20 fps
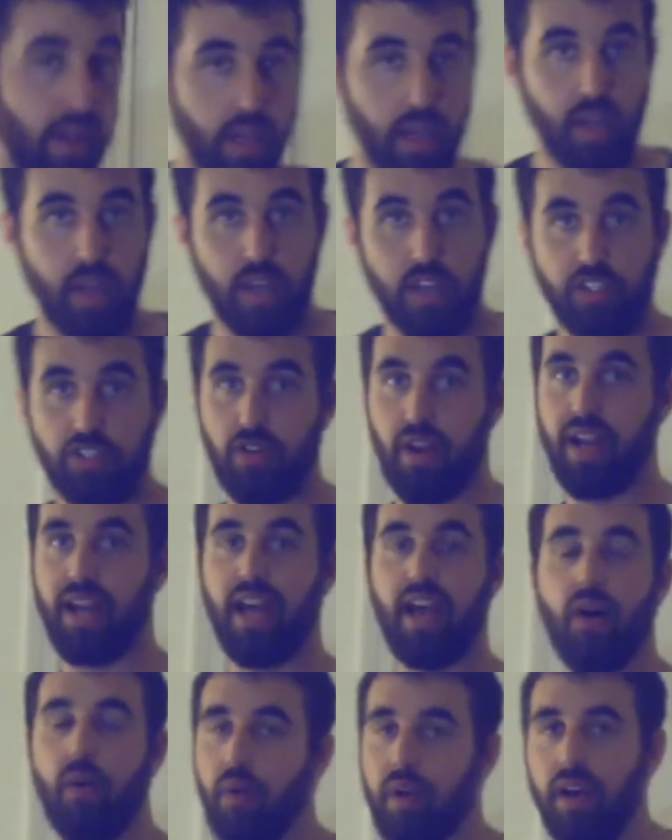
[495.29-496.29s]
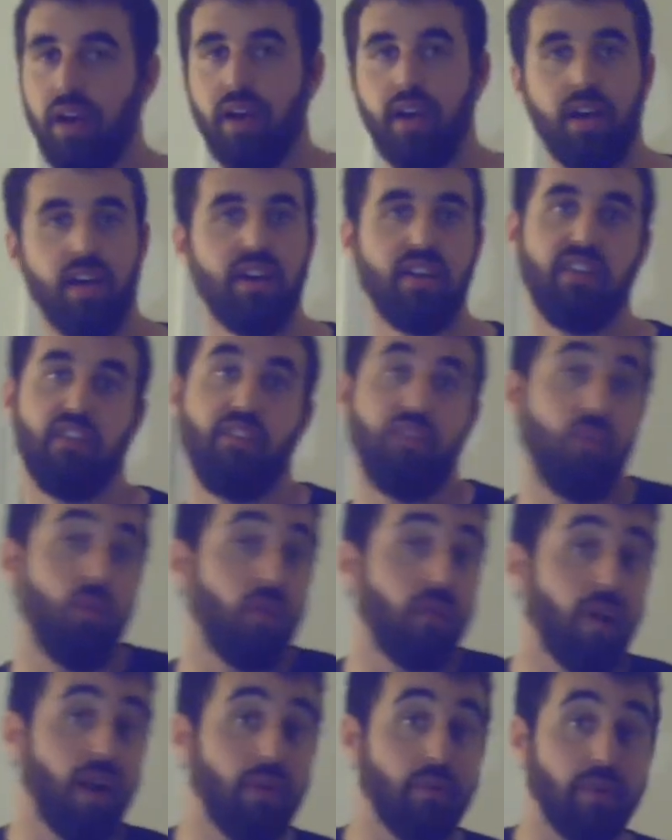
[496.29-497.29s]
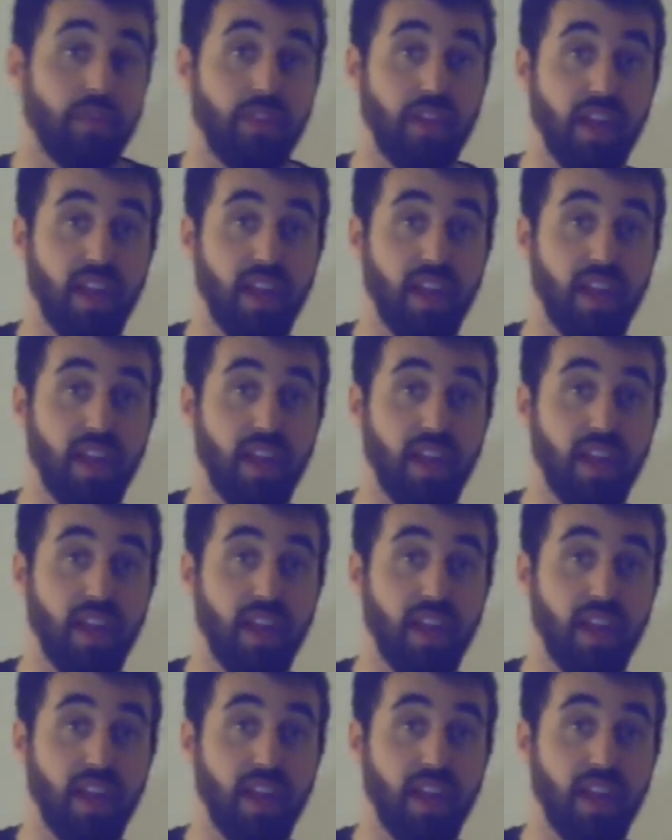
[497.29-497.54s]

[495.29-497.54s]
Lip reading: Try it out. Fool around with it.